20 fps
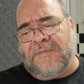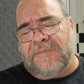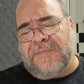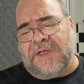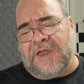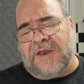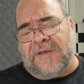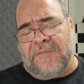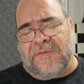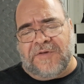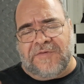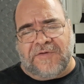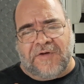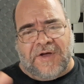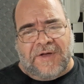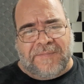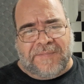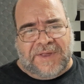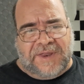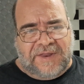getting my
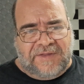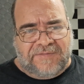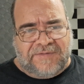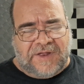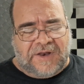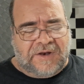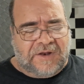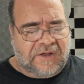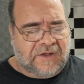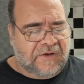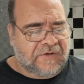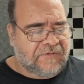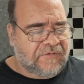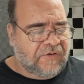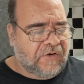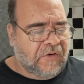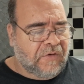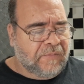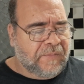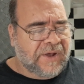diabetes under
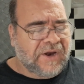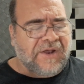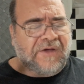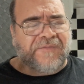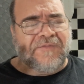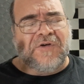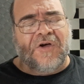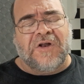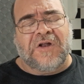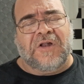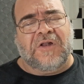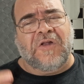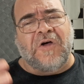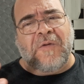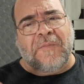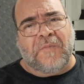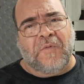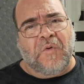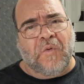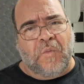control. But I've got a
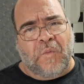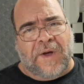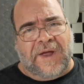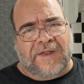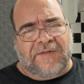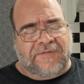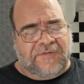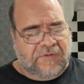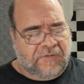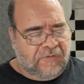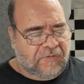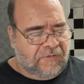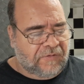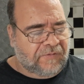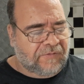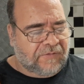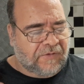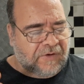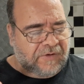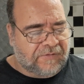lot more weight to
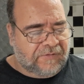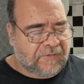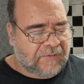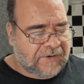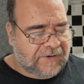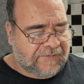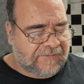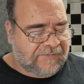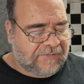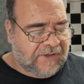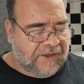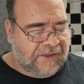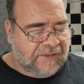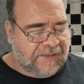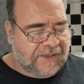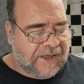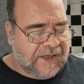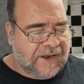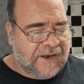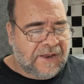lose. I do
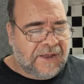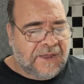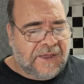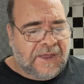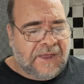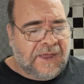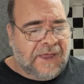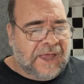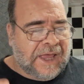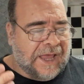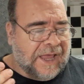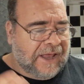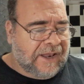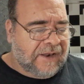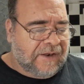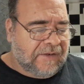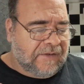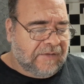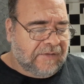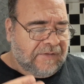understand that.
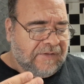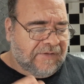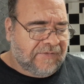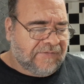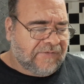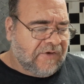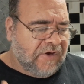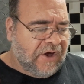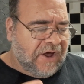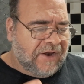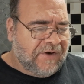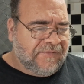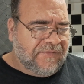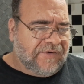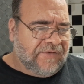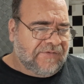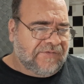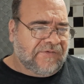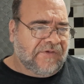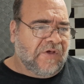And this kind of
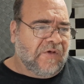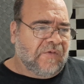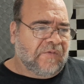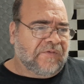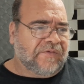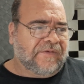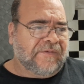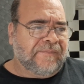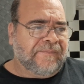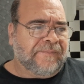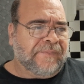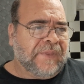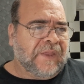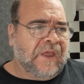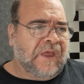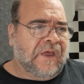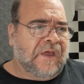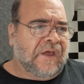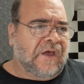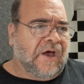result,
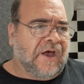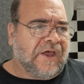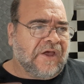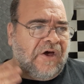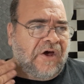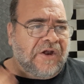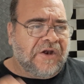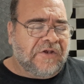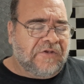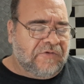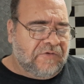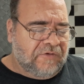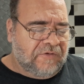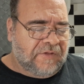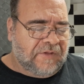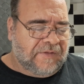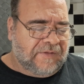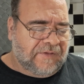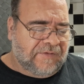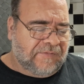I kind of knew
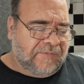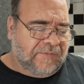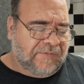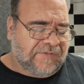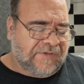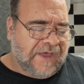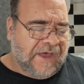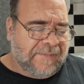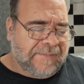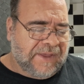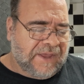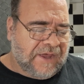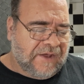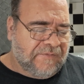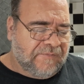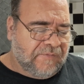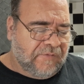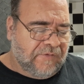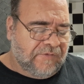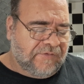that this was coming,
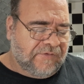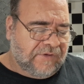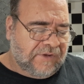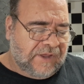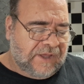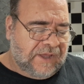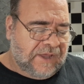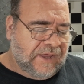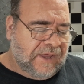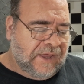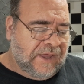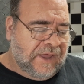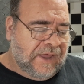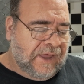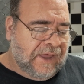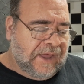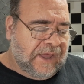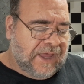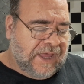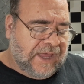unfortunately.
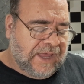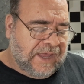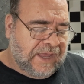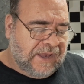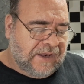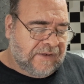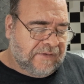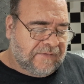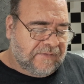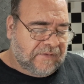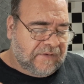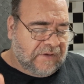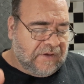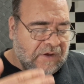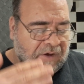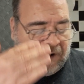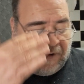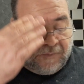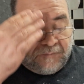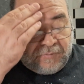And
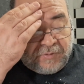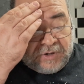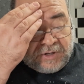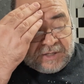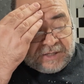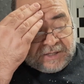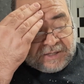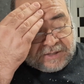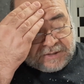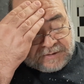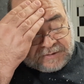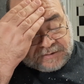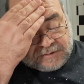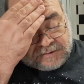I really